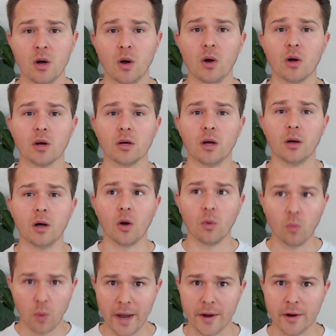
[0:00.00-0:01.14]
are
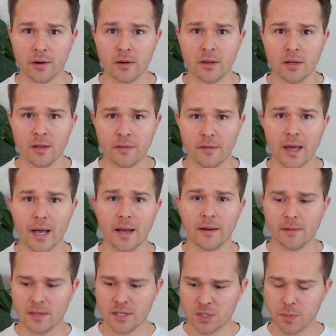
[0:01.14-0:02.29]
aware
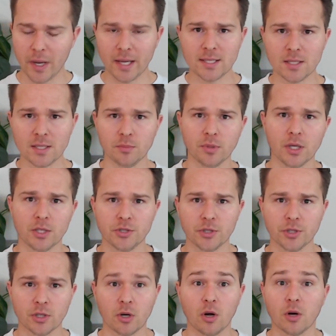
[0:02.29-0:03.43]
that spikes in blood
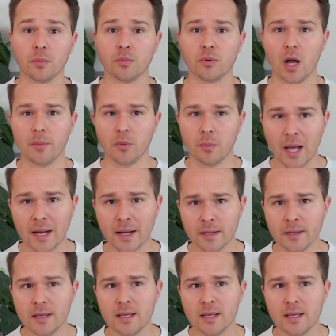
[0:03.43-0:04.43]
sugar are problematic,